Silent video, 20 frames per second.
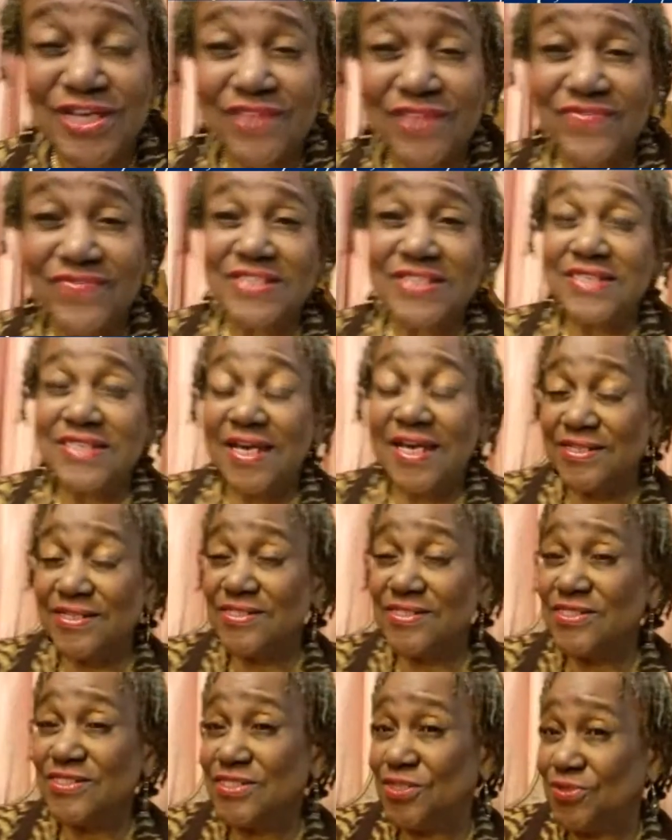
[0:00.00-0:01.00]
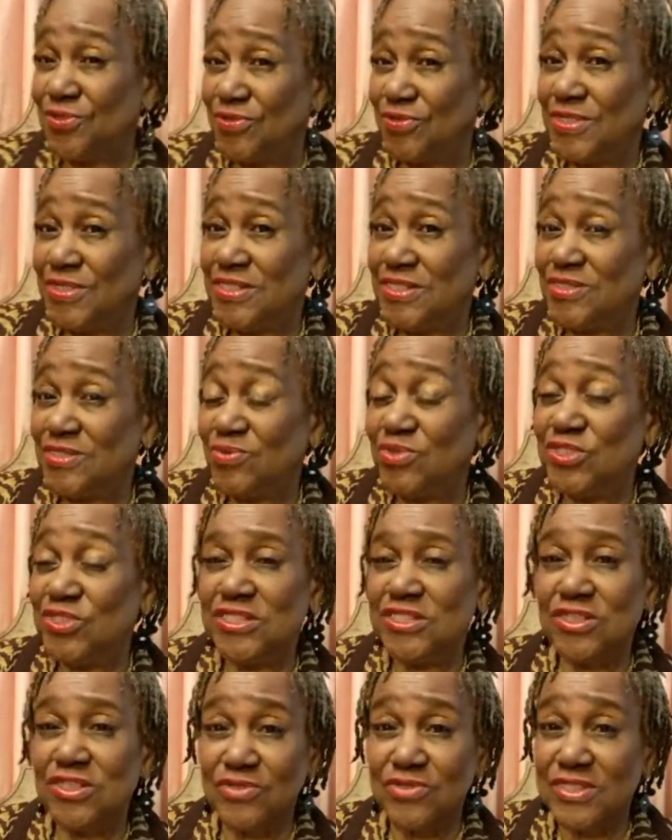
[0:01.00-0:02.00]
of the second series, which is
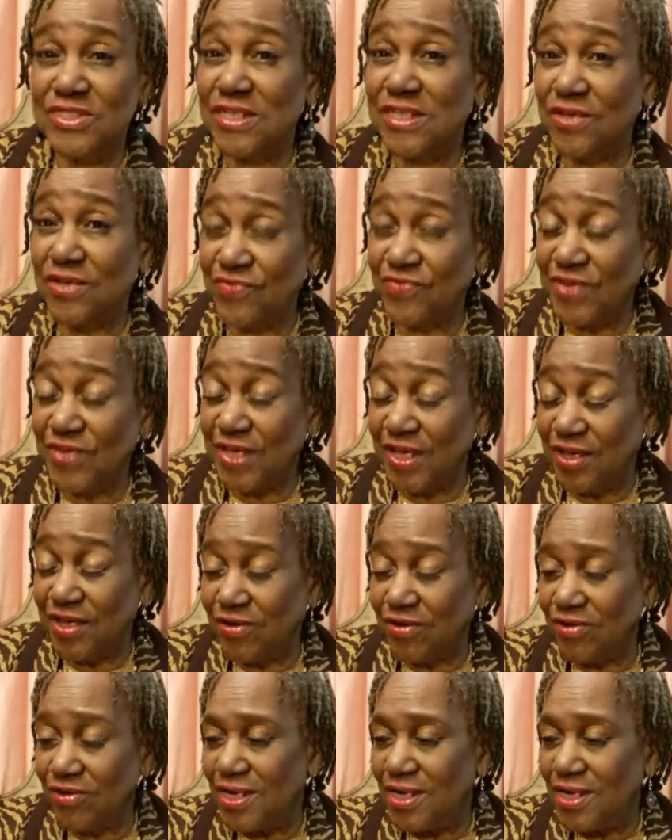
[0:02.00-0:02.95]
on self care.